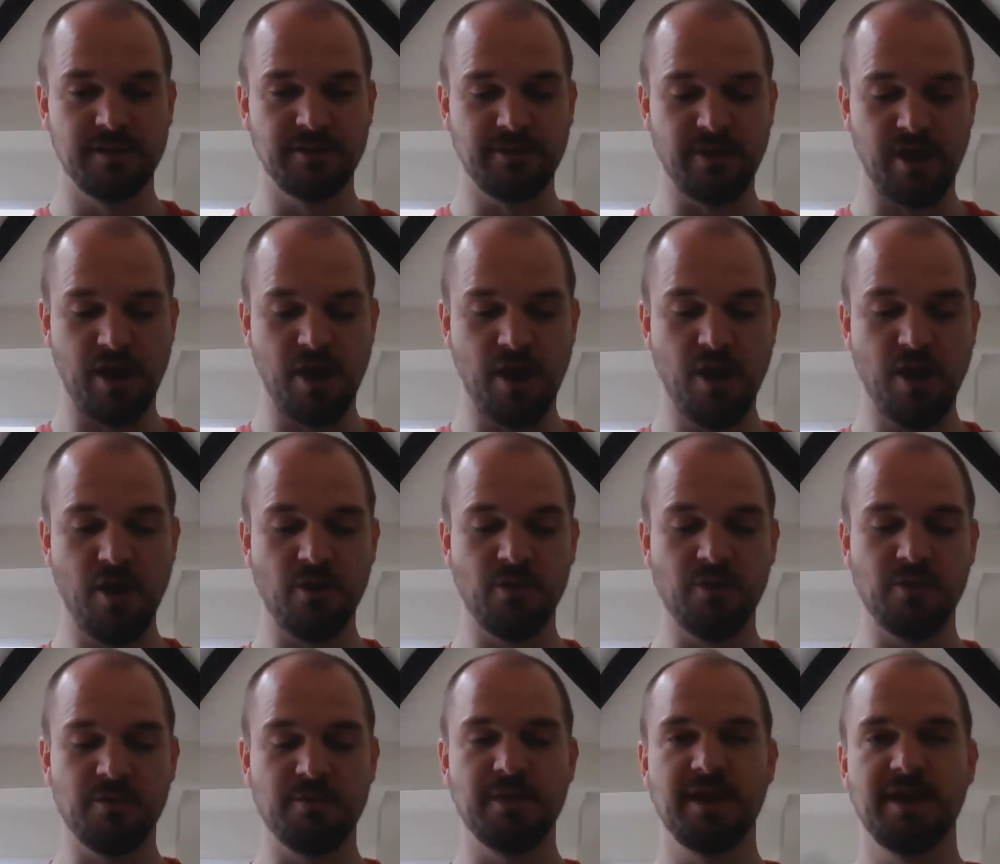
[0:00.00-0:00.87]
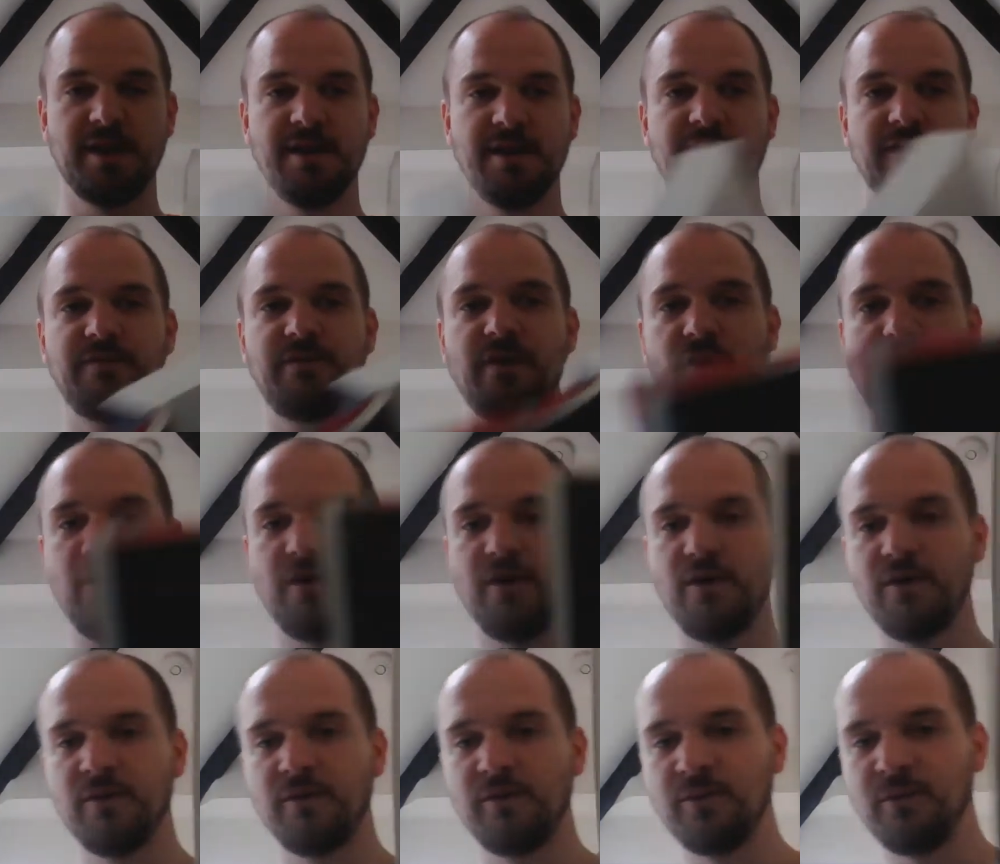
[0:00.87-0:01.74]
the home for
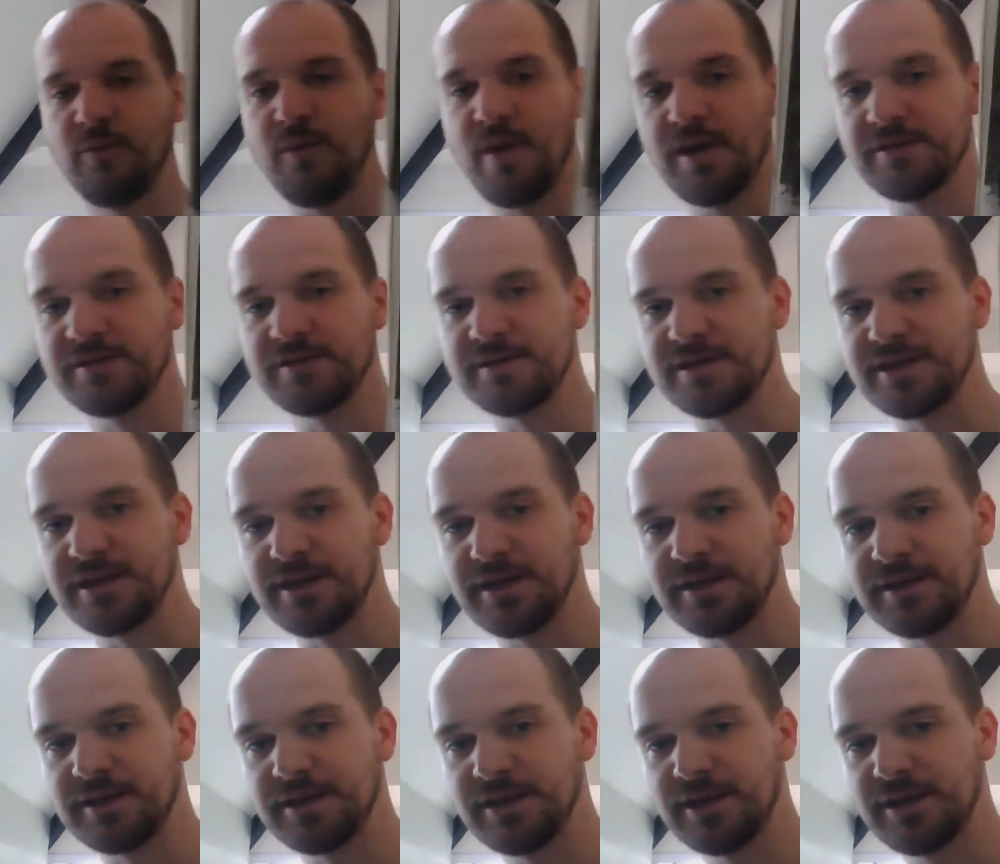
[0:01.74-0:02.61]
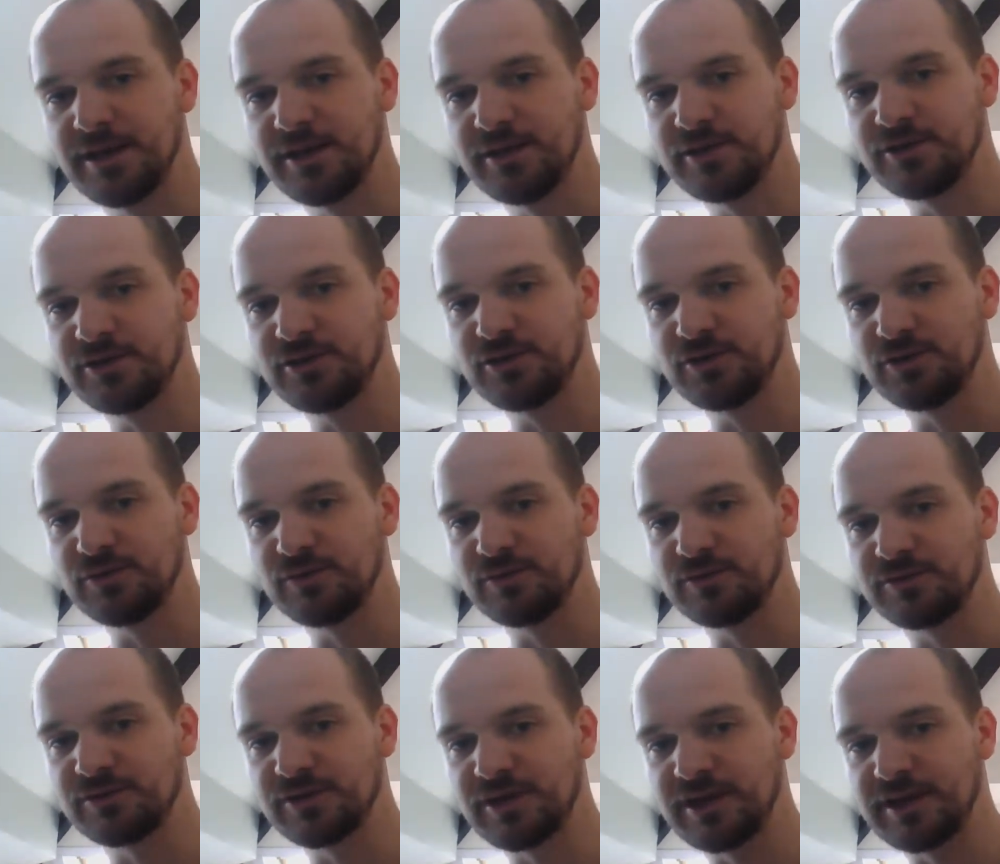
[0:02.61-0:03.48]
unwanted
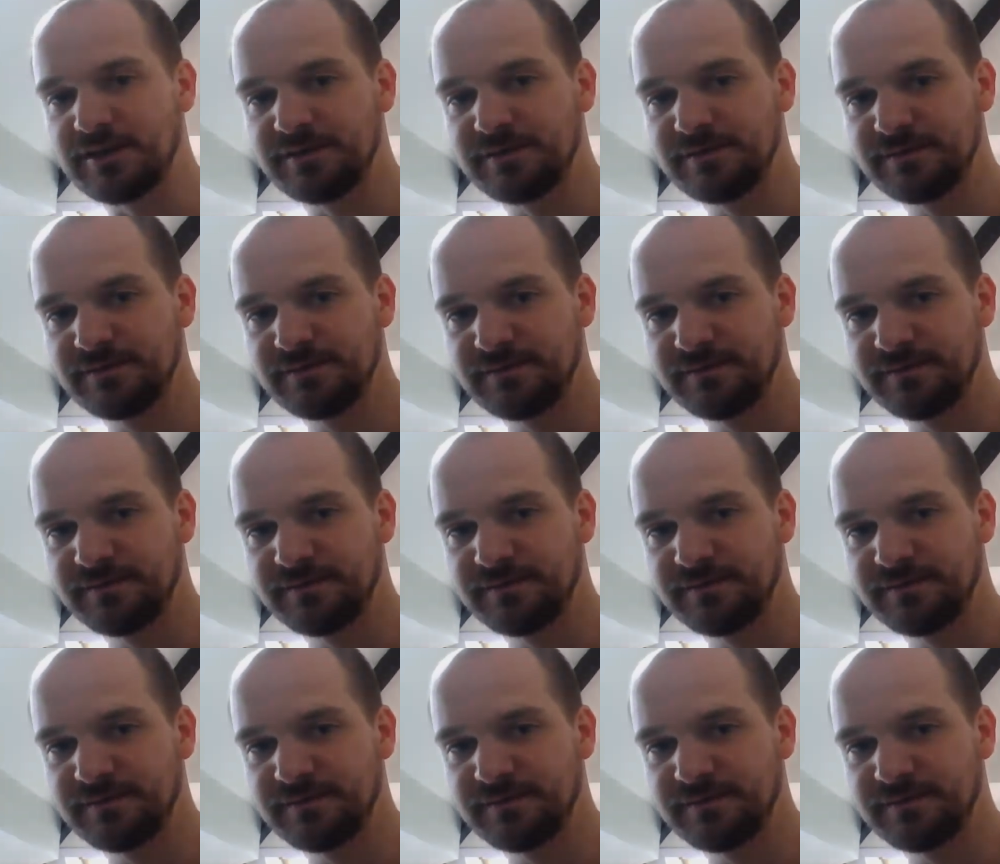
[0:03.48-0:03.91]
children.